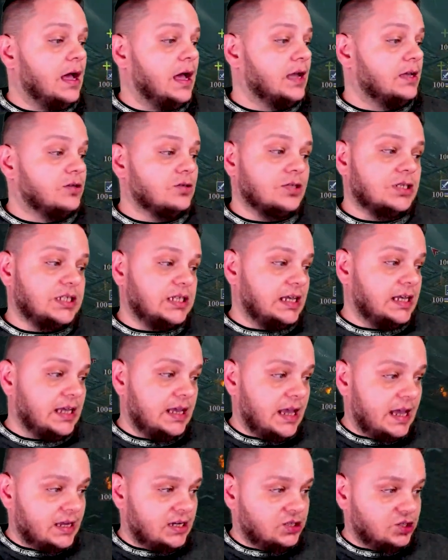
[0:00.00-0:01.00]
You'll
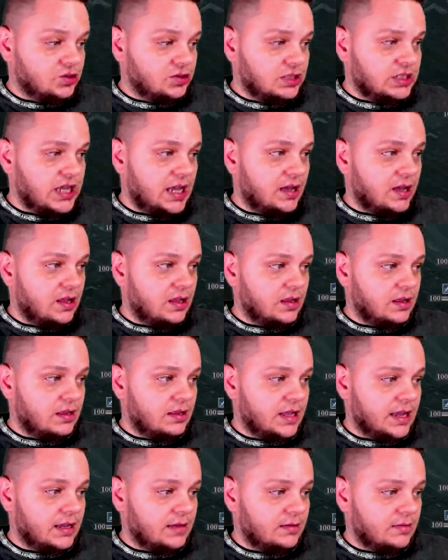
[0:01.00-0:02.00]
see, as you can tell,
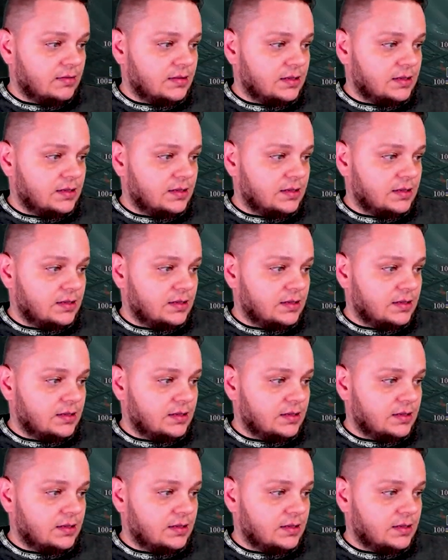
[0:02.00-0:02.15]
like,